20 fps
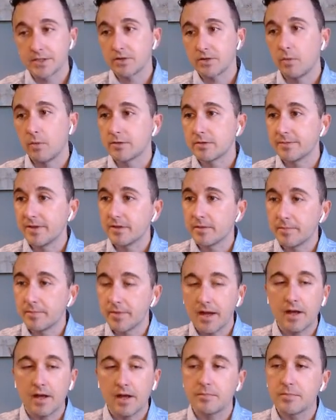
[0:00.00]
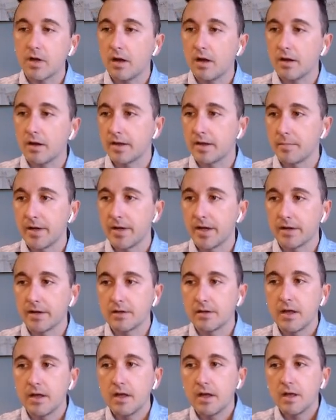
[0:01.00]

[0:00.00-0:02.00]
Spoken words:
so I want to spend some time talking about it.